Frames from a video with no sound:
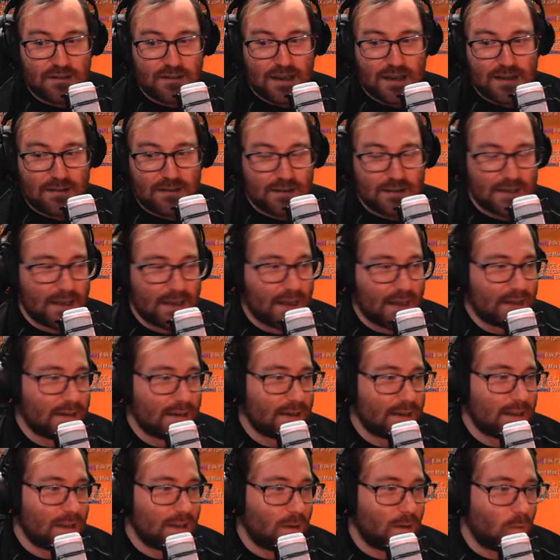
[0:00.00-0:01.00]
allocated,
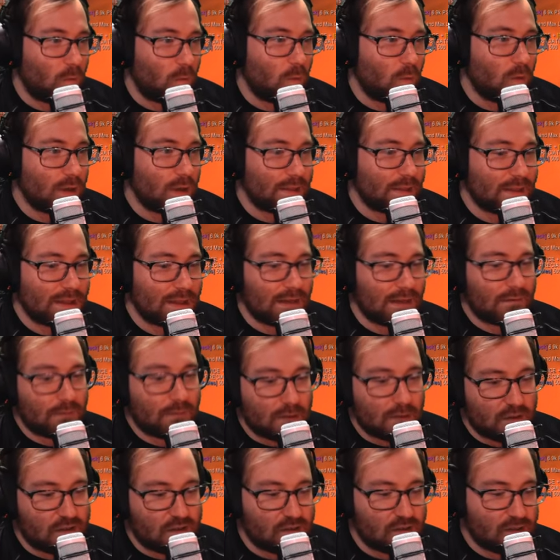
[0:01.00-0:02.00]
and what the
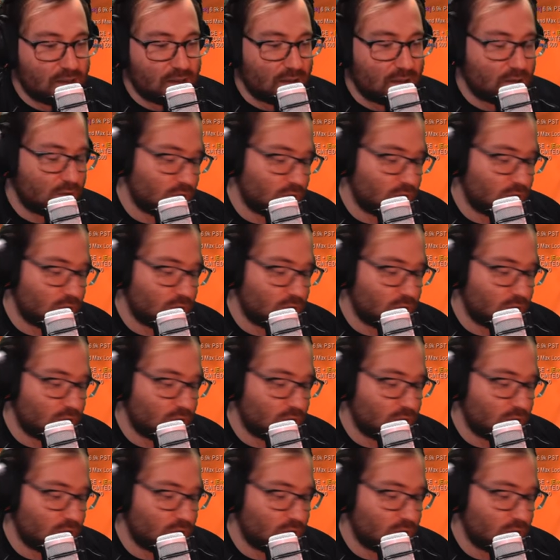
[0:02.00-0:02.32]
differences is.